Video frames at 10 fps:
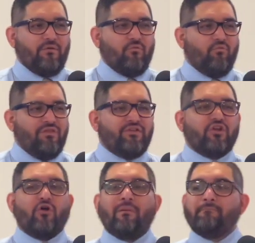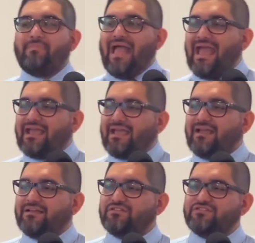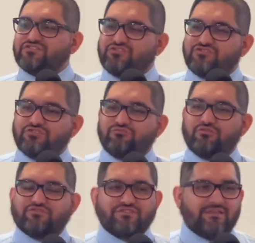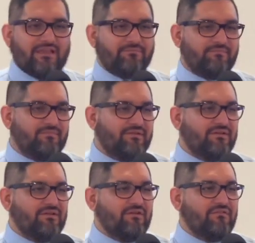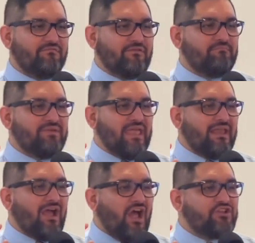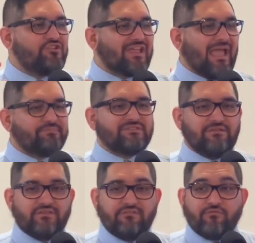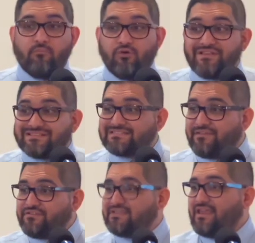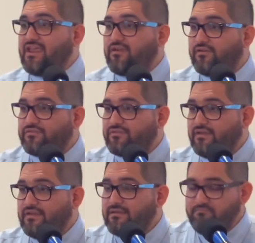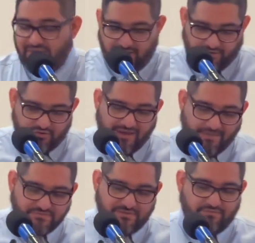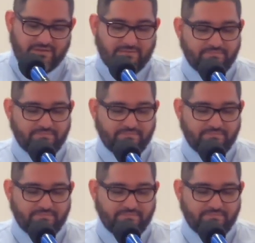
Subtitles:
when they're going back to Jerusalem from being under captivity for more than 70 years, being under captivity.